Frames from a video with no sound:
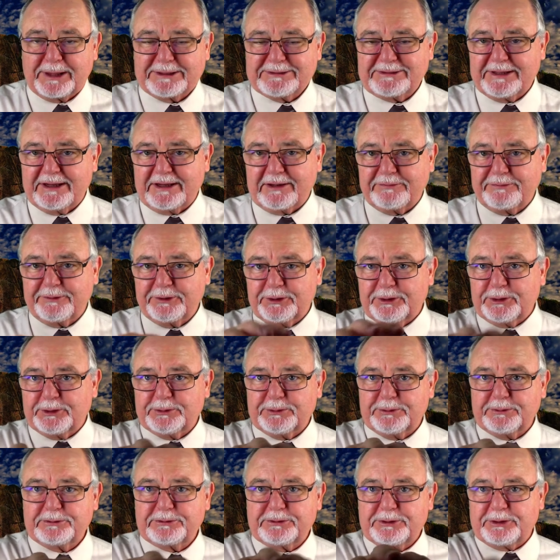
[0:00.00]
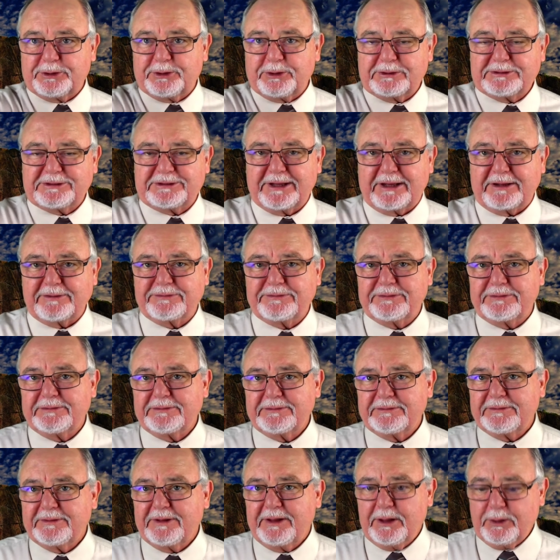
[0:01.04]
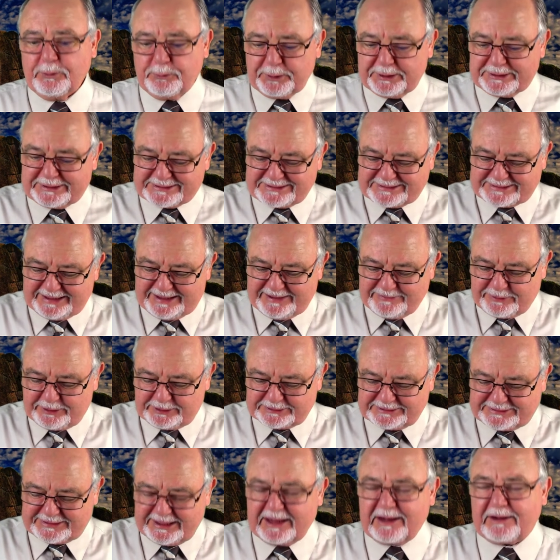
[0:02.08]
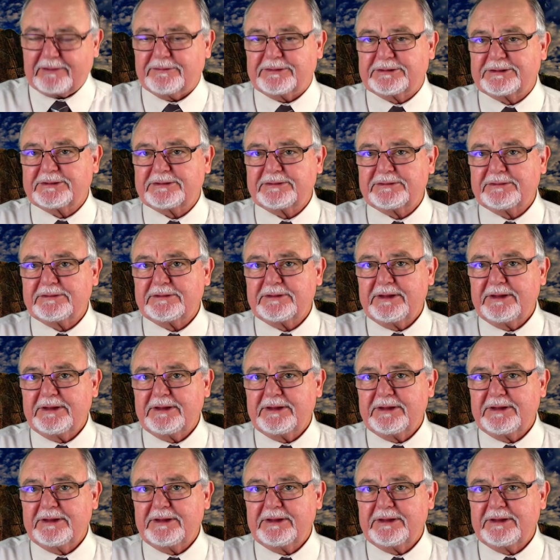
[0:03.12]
myself, you, to yourself. We deceive ourselves.